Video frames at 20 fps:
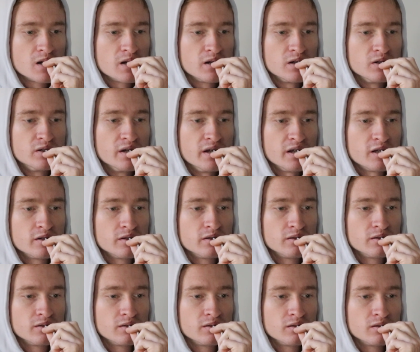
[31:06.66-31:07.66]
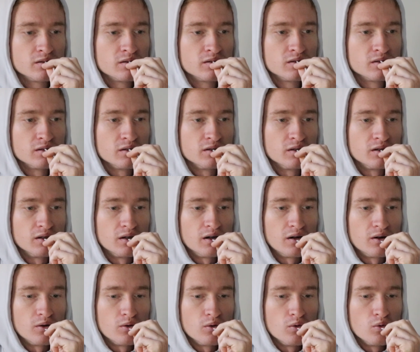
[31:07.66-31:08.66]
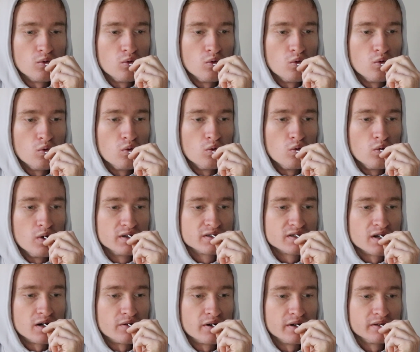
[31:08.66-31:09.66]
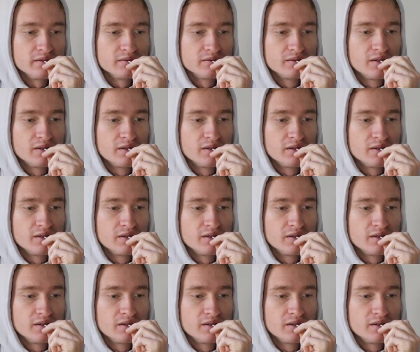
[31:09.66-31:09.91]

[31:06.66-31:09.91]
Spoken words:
You take? Oh, that's not right.